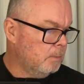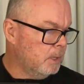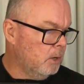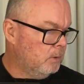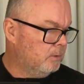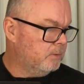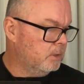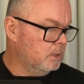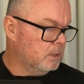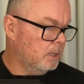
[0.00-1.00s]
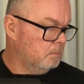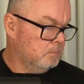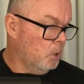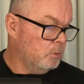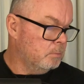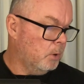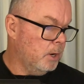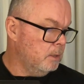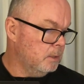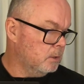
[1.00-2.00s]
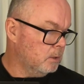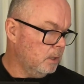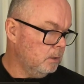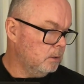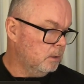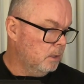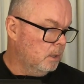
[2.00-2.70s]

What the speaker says: Let me know if it is a known brand in the States.